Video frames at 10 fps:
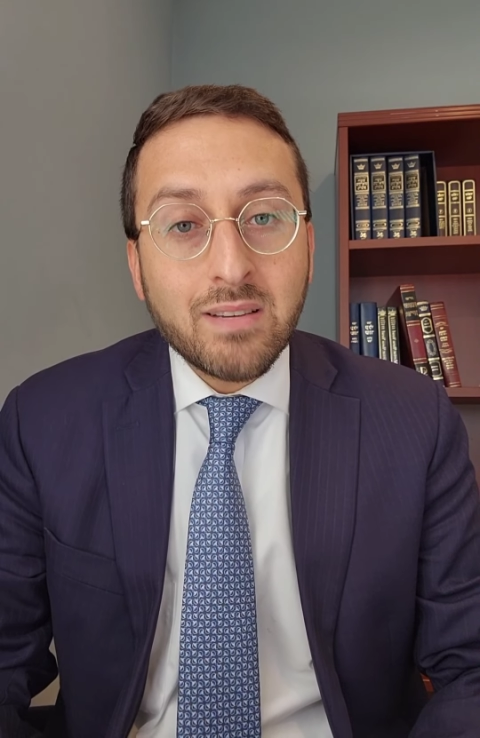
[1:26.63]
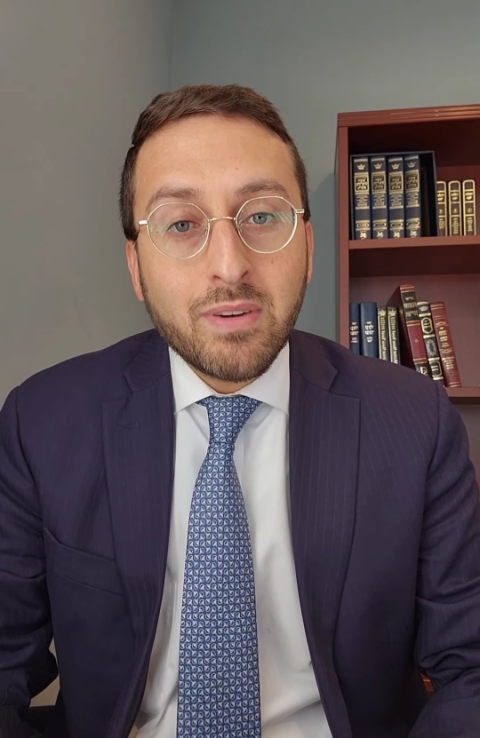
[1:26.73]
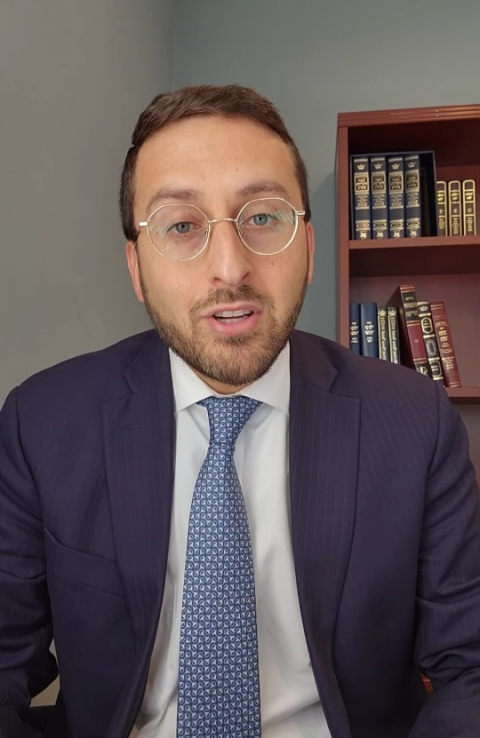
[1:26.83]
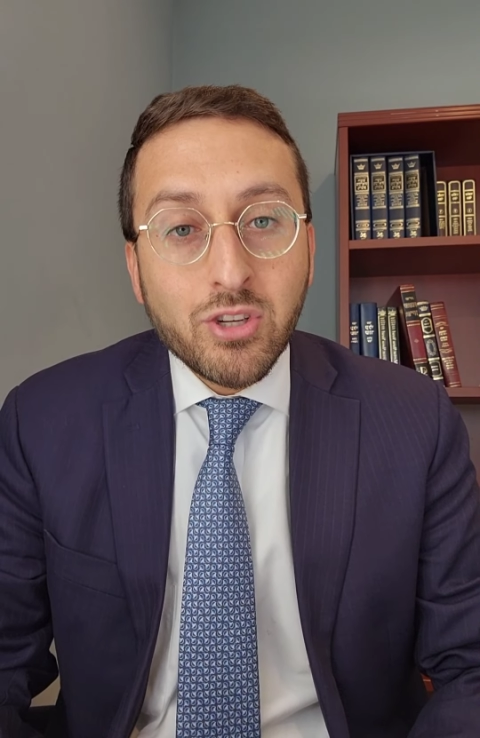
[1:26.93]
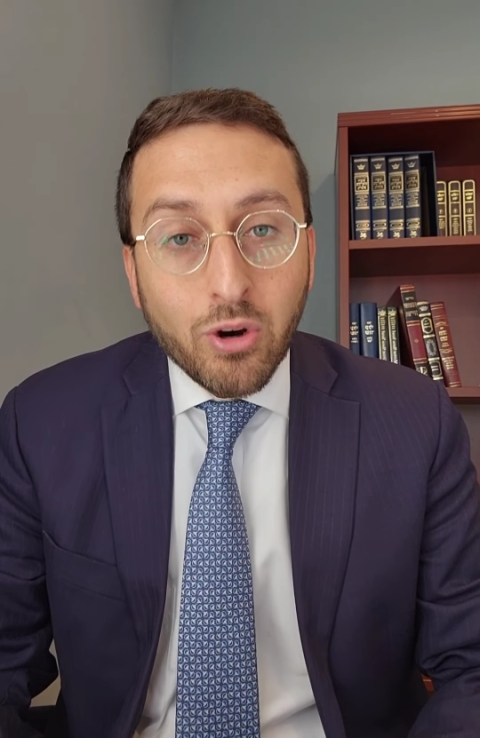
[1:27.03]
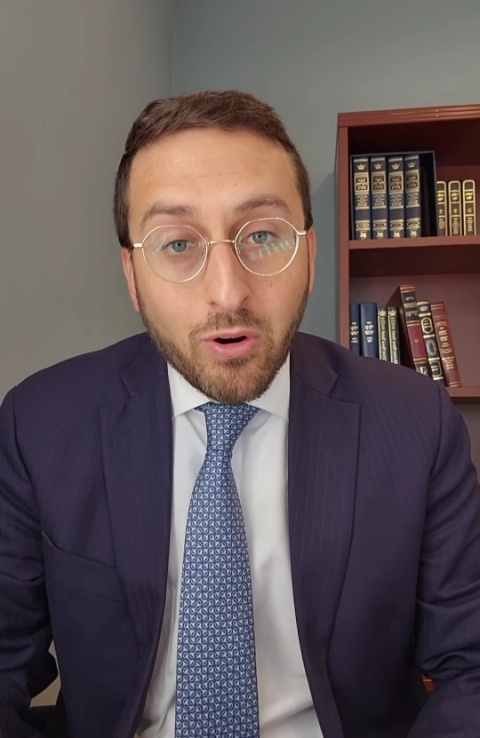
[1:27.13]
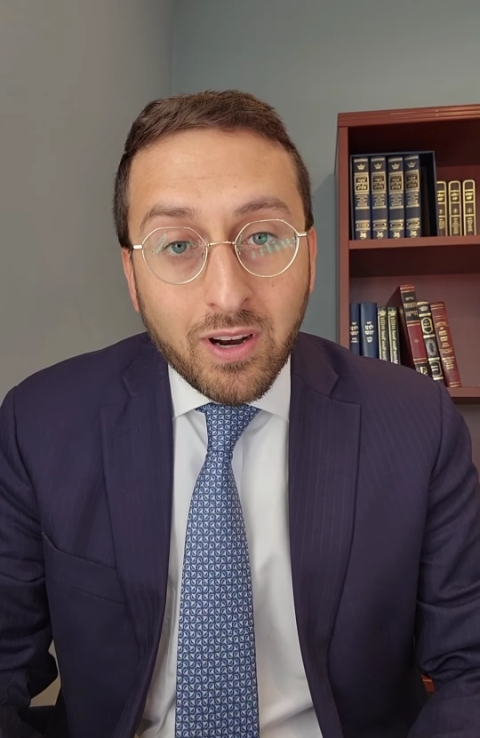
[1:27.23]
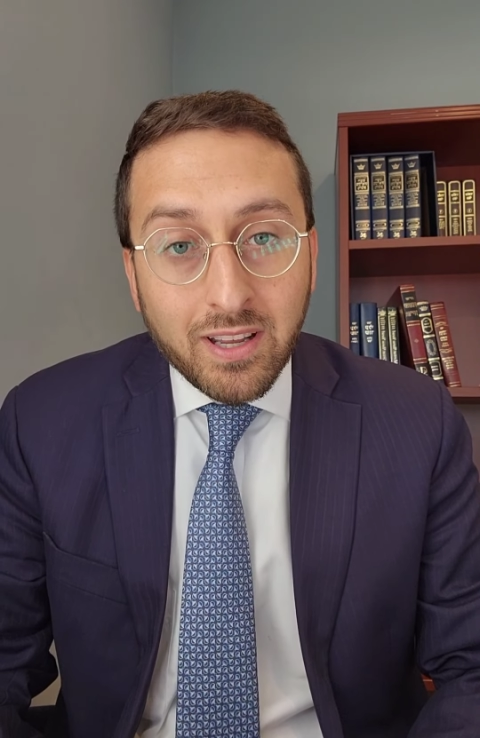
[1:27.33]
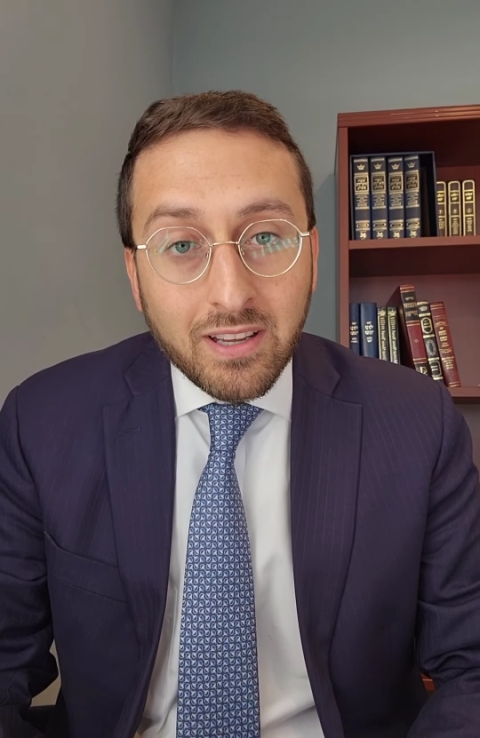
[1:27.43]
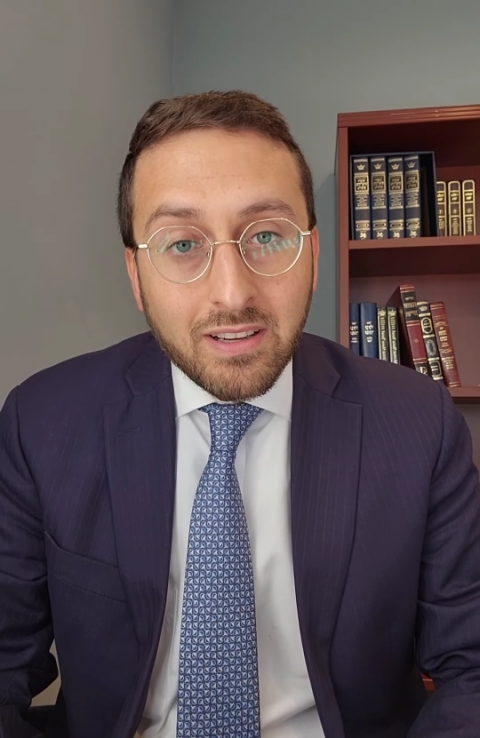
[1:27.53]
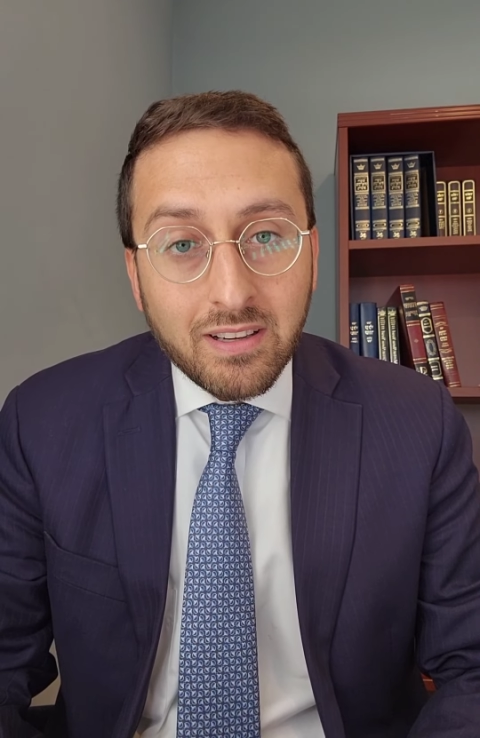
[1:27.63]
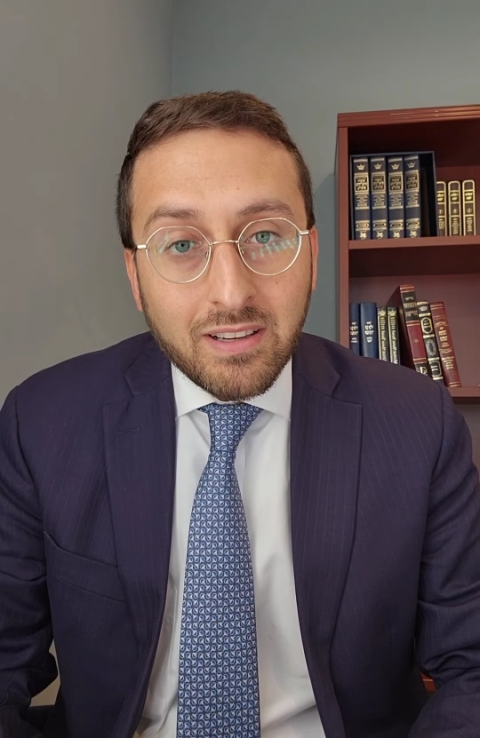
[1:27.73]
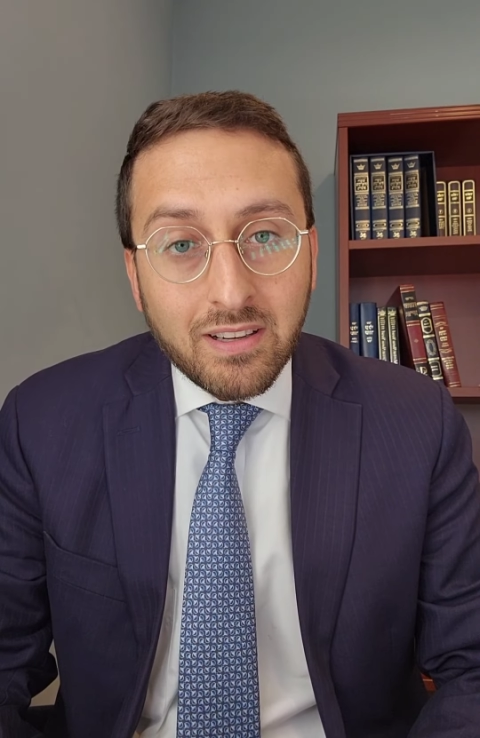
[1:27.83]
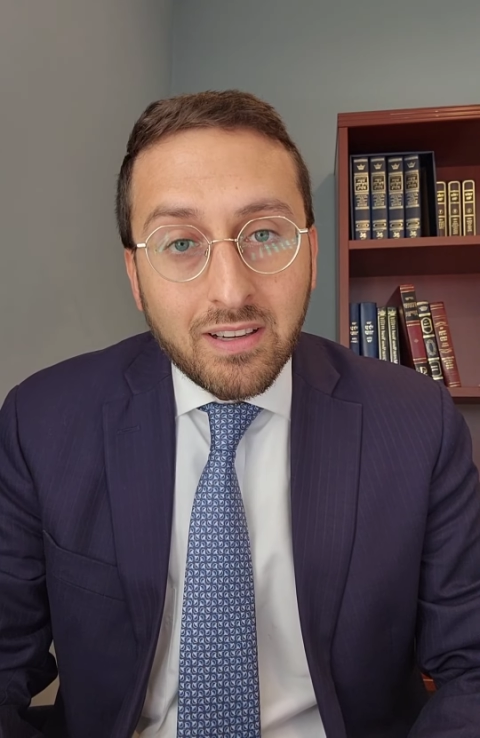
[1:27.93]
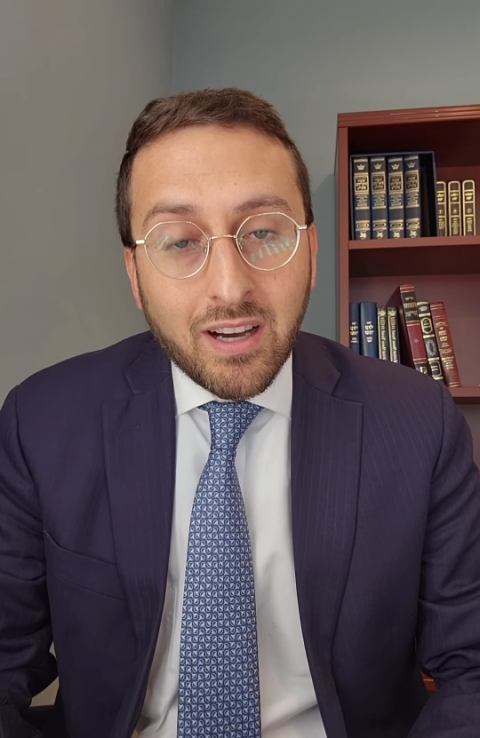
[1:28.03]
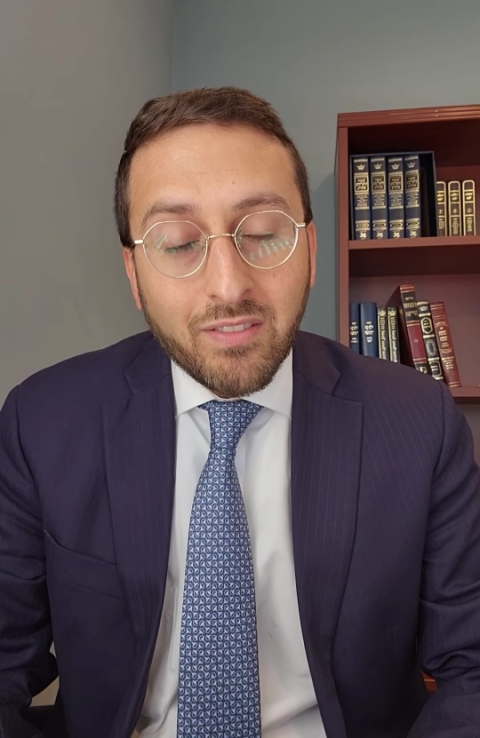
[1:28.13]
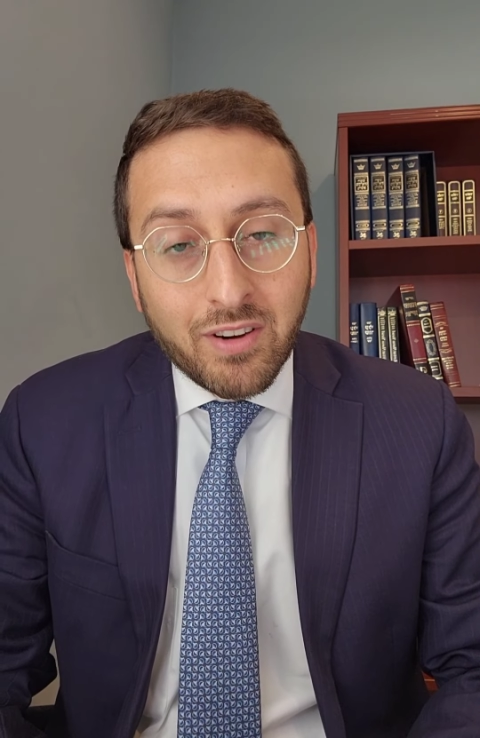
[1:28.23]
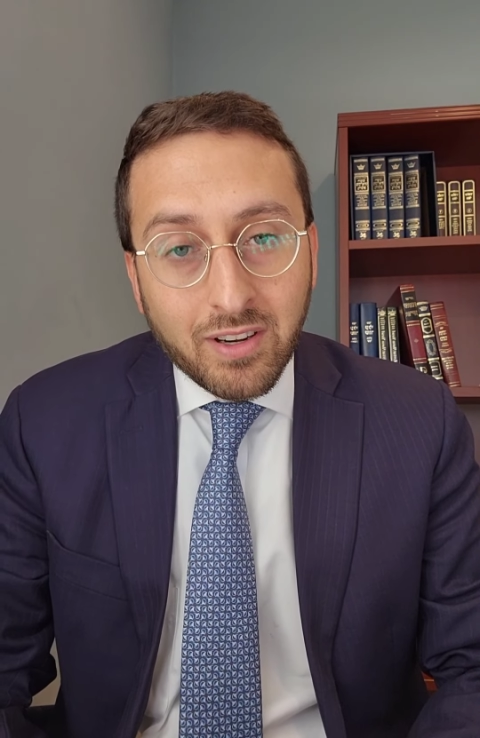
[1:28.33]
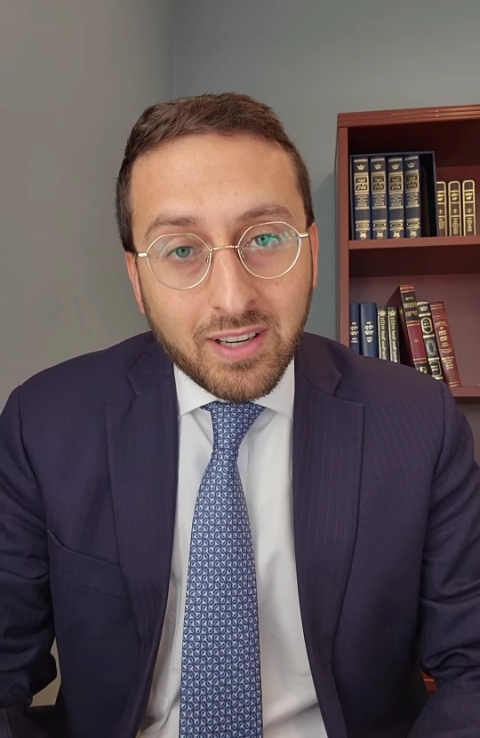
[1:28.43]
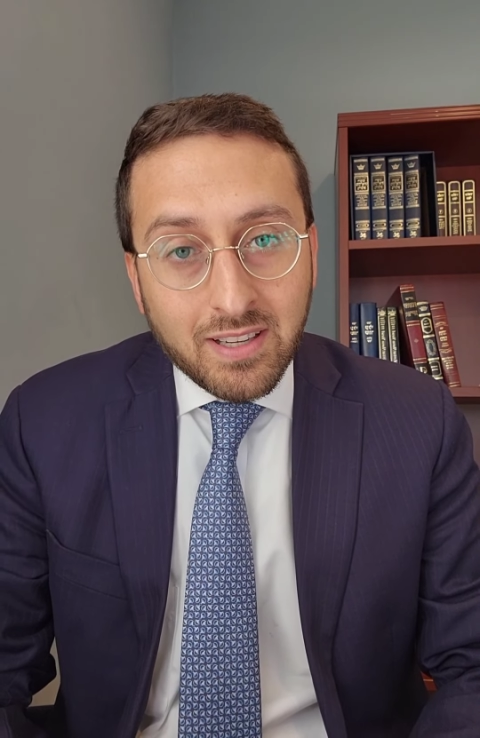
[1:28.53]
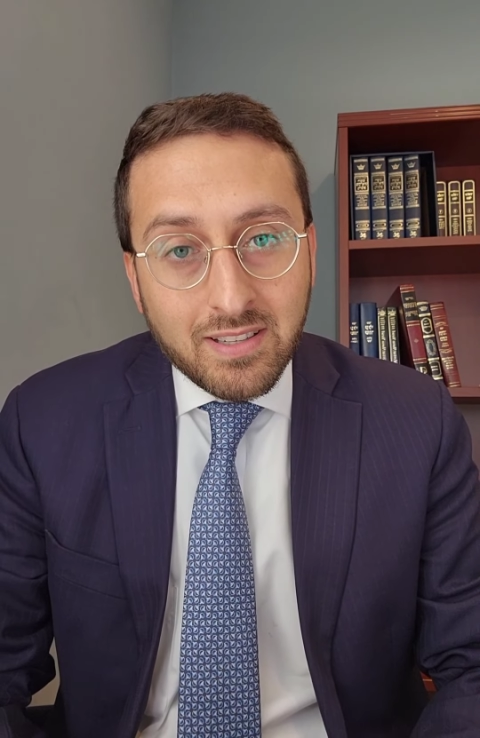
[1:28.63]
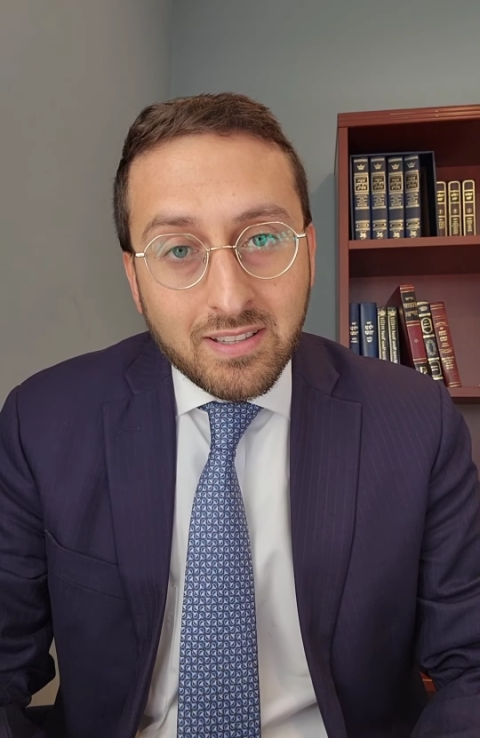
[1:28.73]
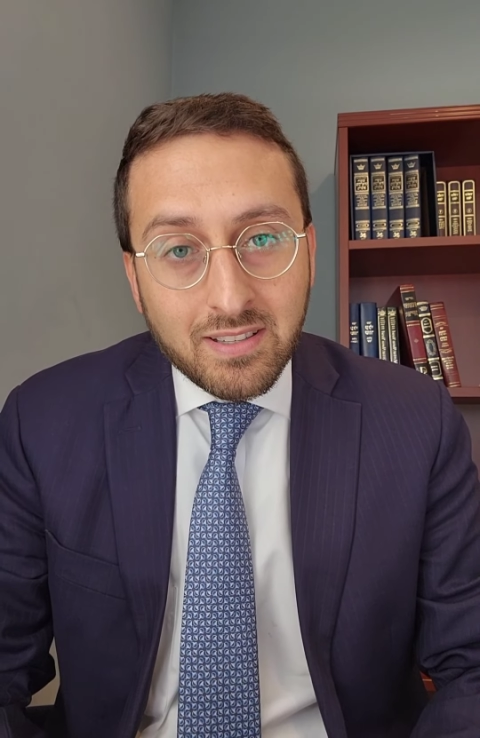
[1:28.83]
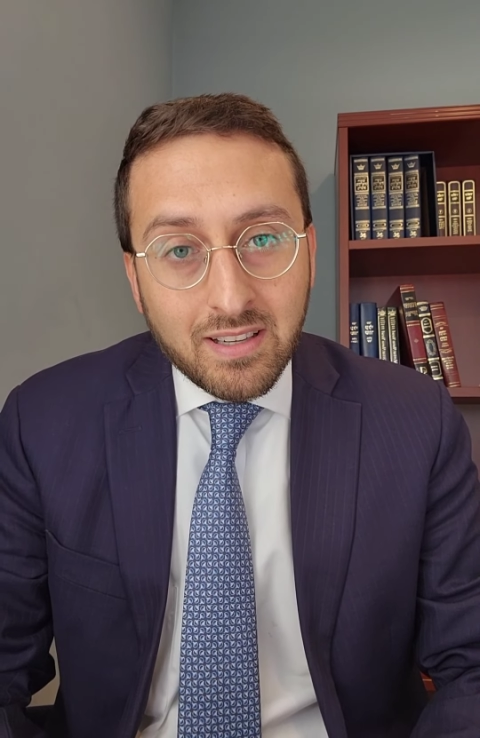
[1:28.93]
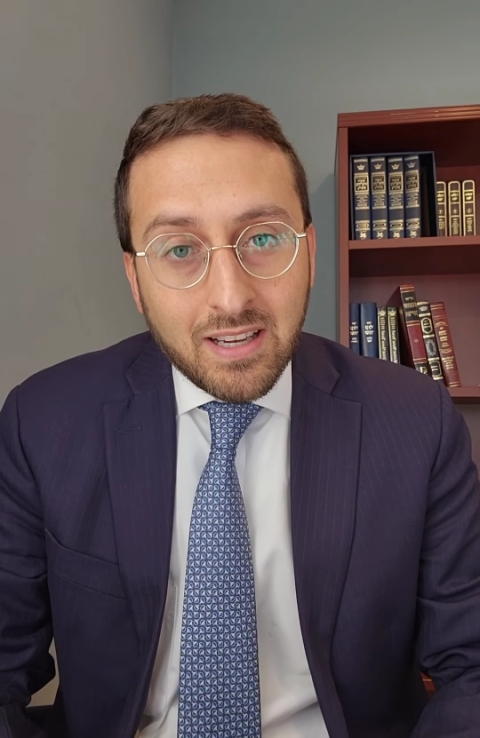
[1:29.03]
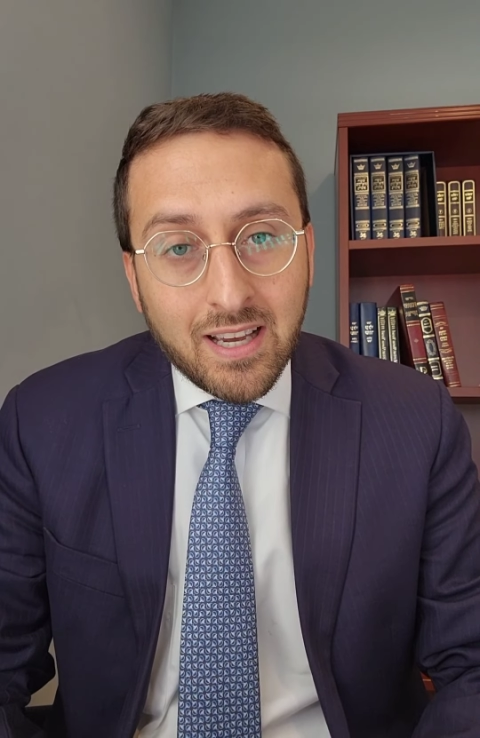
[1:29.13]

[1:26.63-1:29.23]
majority of goodness.